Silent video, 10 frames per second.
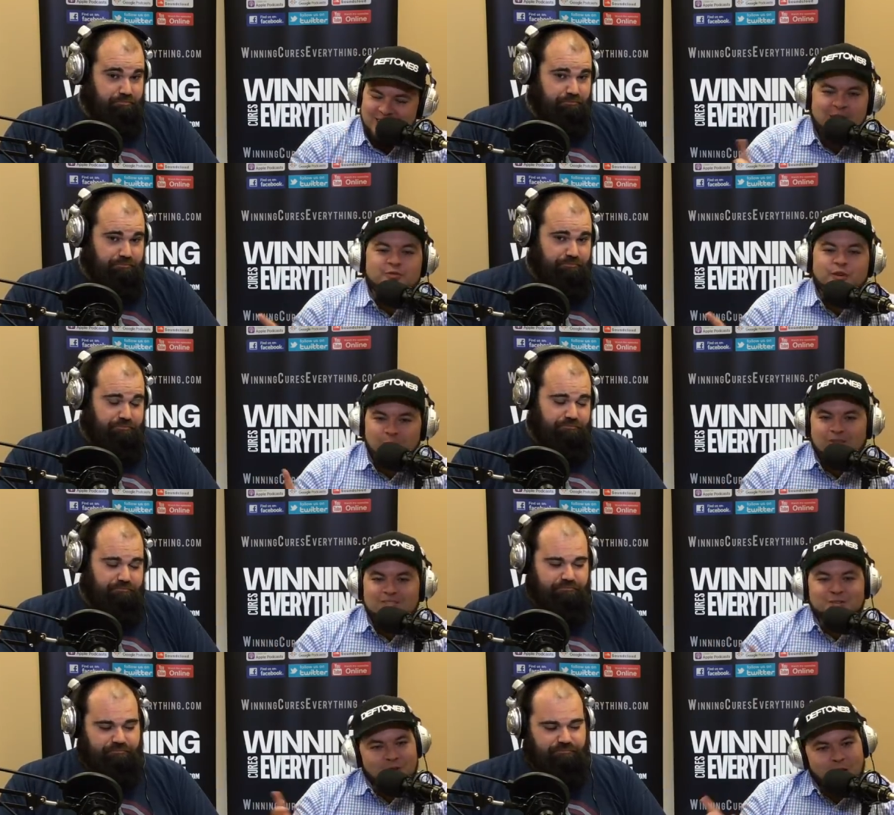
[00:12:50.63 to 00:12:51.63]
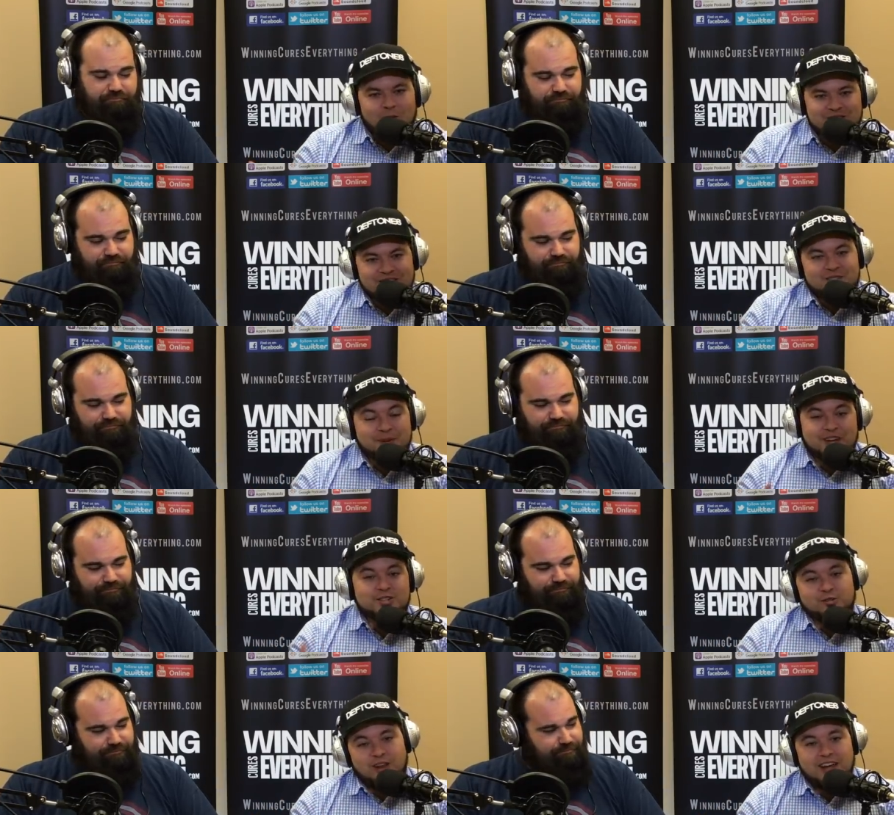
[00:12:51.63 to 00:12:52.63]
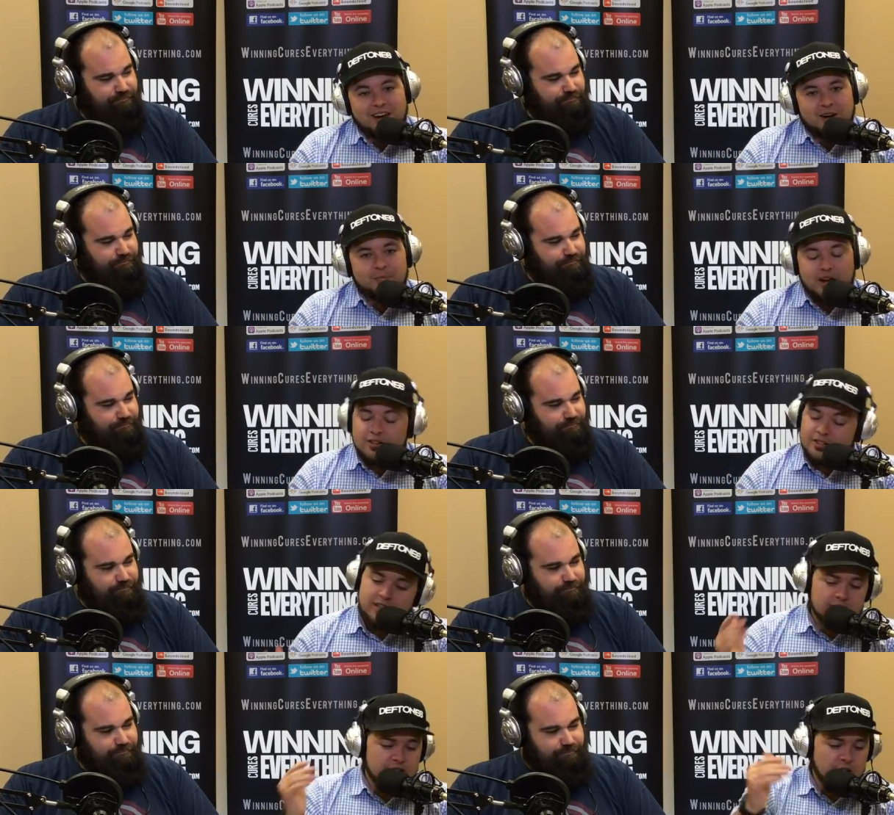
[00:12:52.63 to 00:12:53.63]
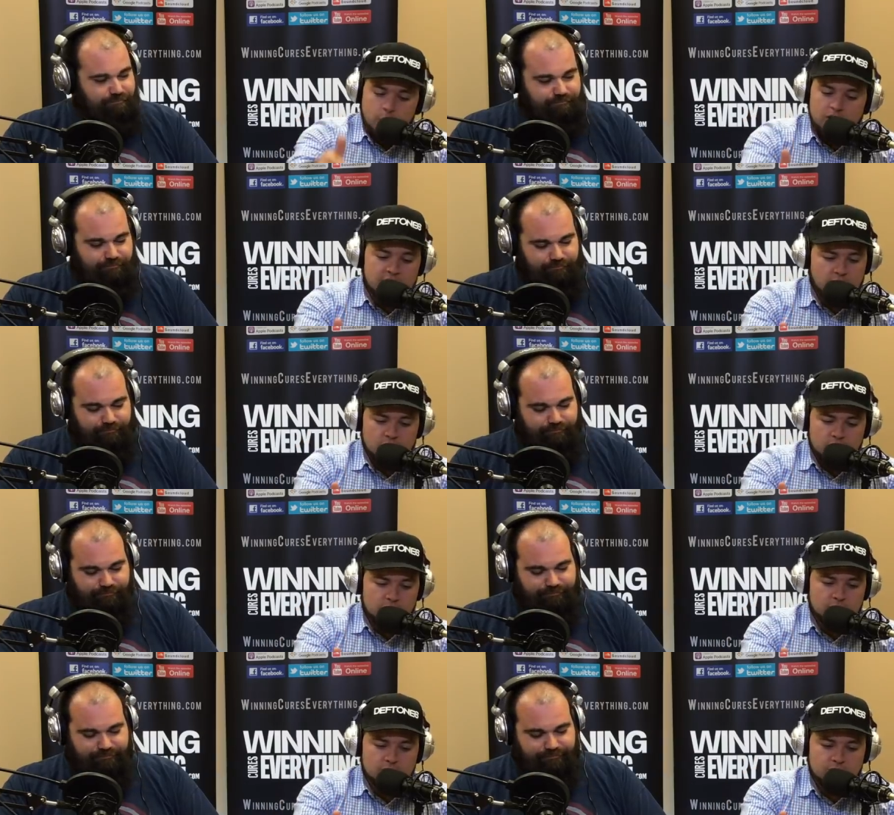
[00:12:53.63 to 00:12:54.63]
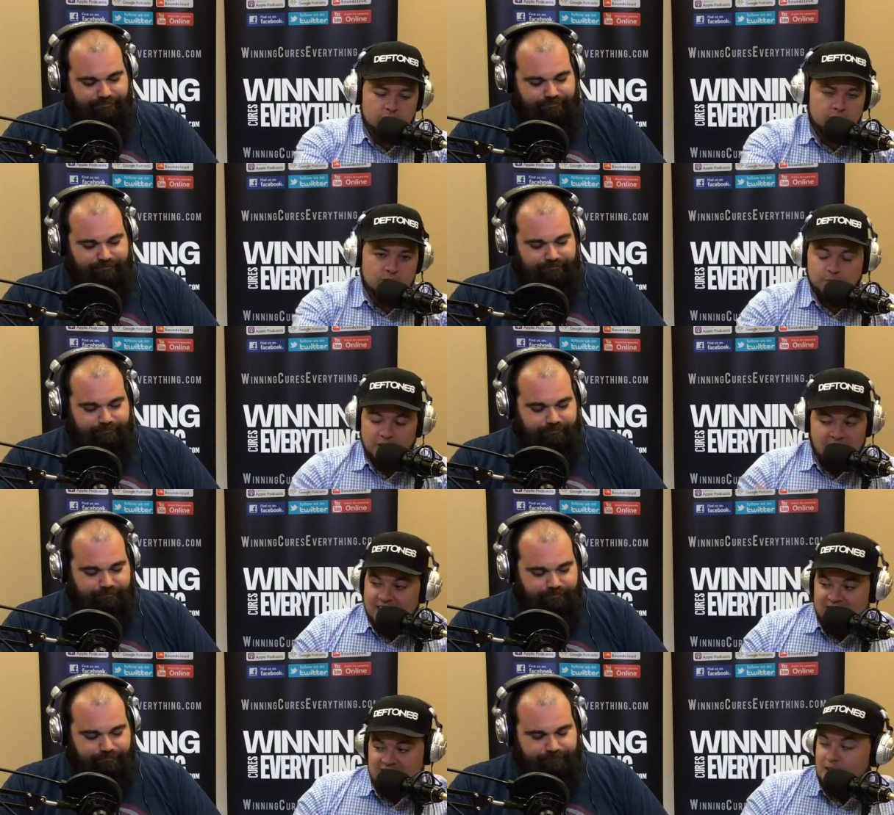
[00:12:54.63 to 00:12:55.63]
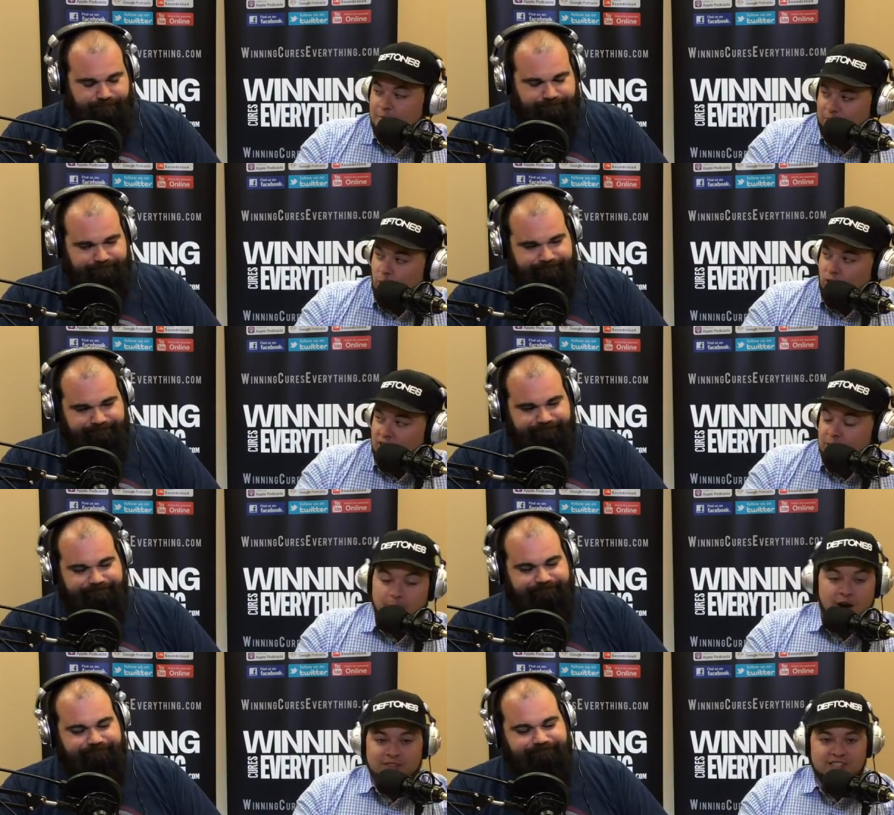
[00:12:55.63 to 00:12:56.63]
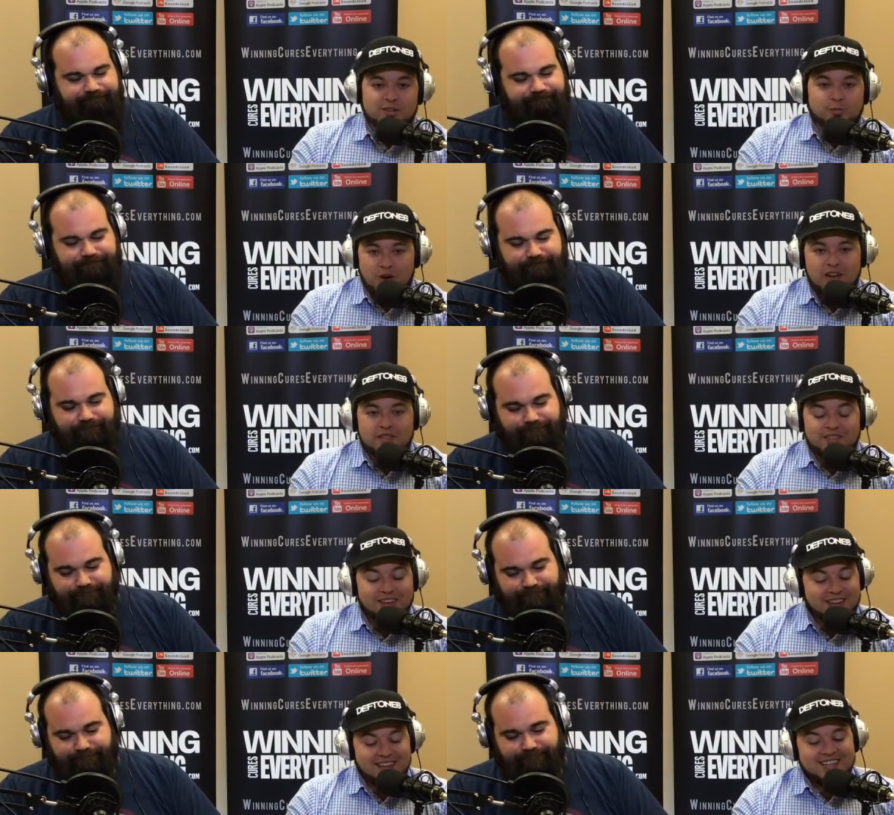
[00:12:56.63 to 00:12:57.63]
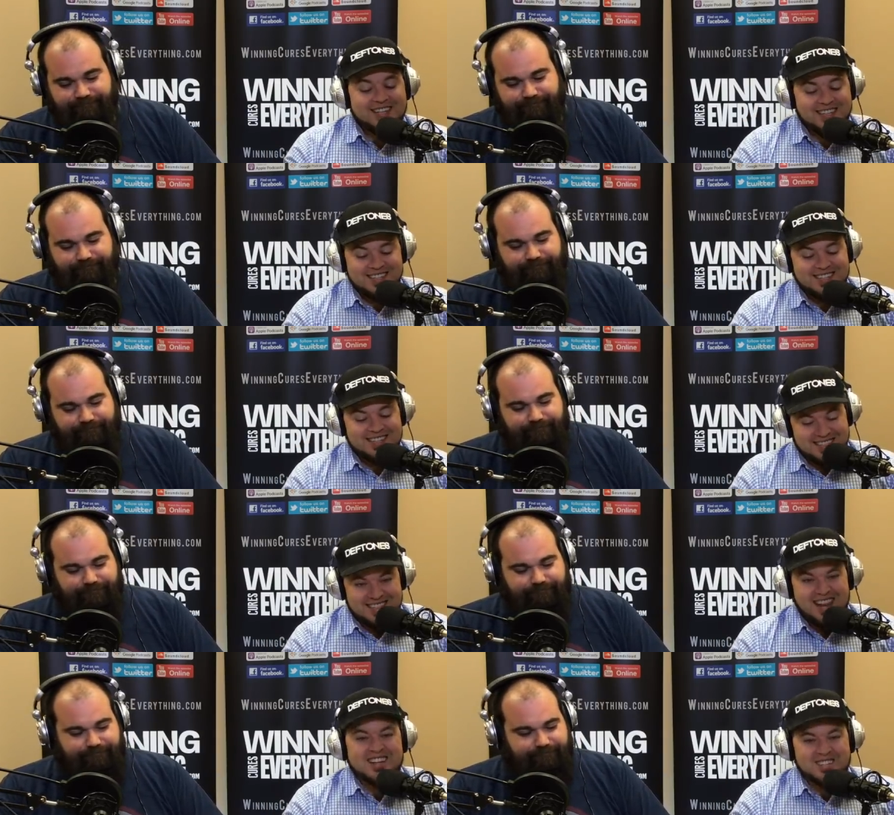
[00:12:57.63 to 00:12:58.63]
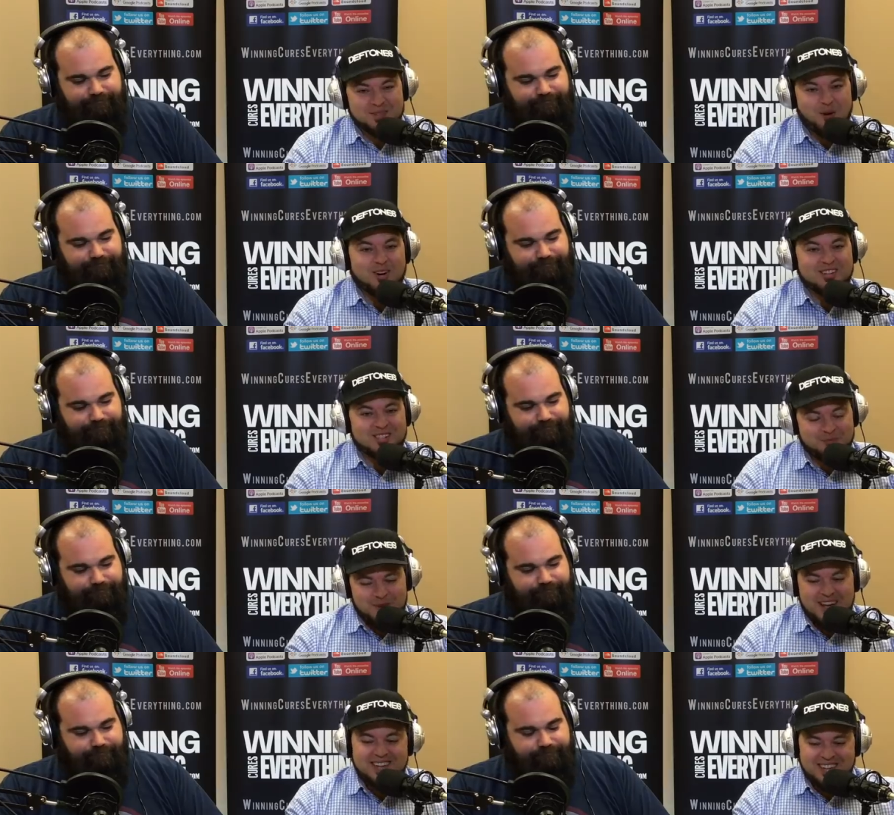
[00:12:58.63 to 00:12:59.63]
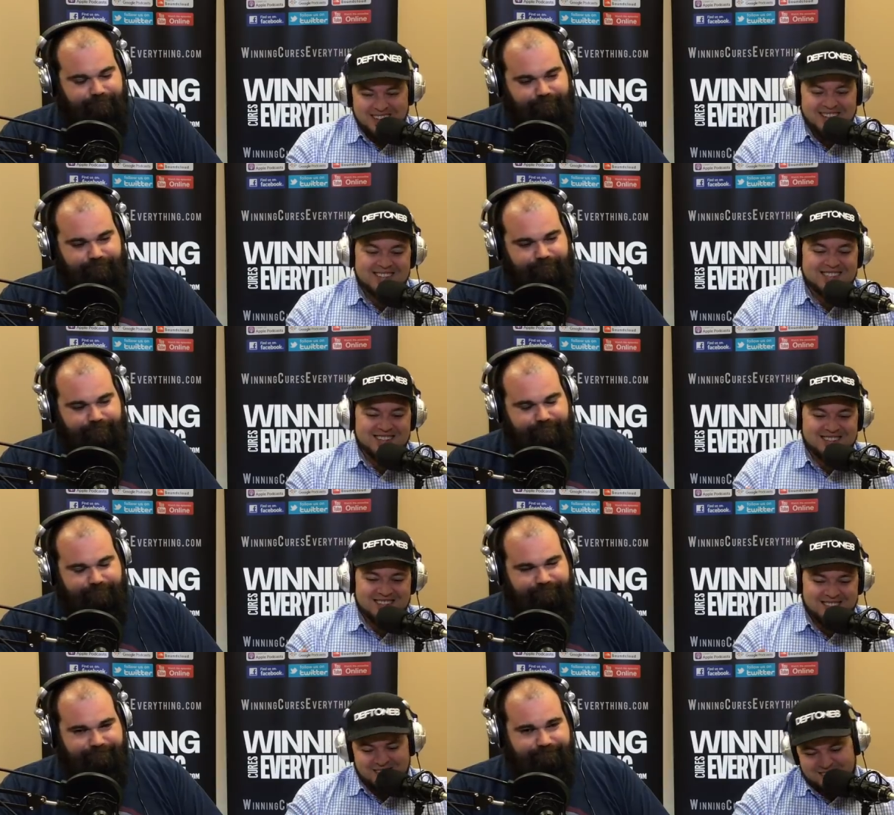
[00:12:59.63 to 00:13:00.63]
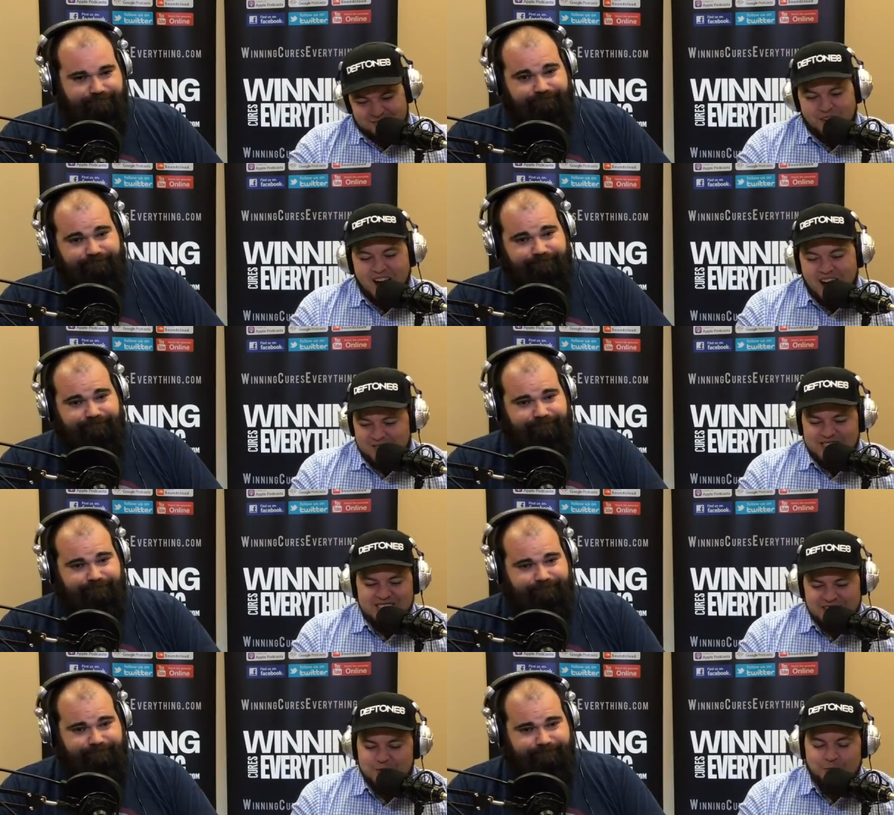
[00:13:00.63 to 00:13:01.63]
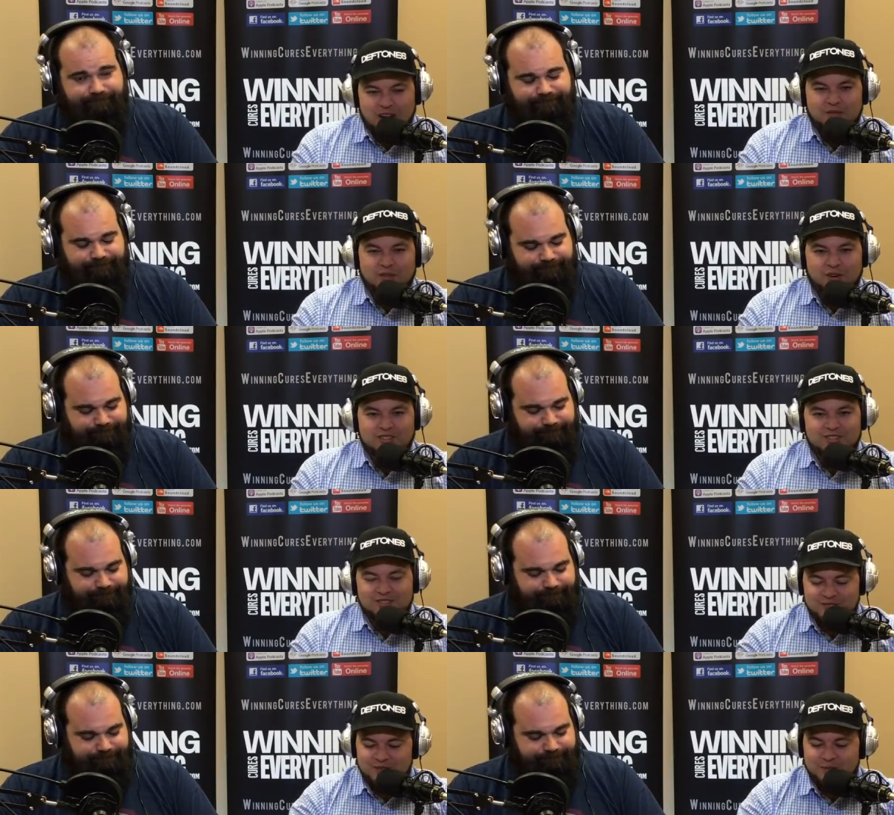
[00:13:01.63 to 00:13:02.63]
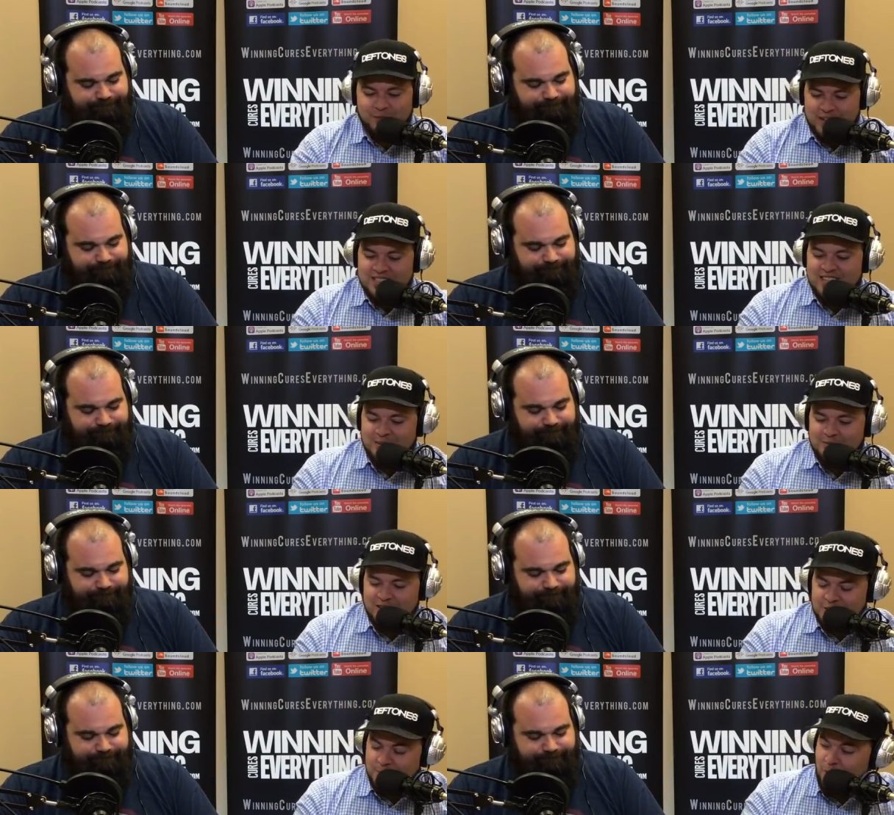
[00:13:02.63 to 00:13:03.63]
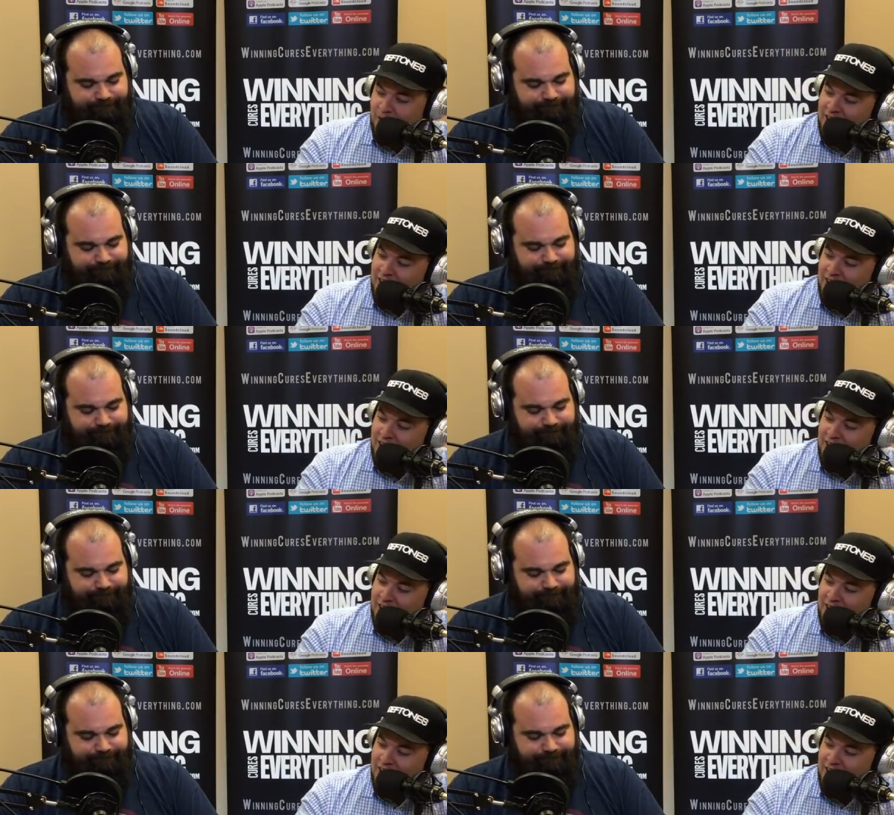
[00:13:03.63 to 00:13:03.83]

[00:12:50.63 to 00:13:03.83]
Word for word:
Speaker 1: if you want to roll with this because you like Gary Patterson, that's totally cool. But like he said before, he prefaced it with it's not smart to bet against the five, six, whatever best teams in the sport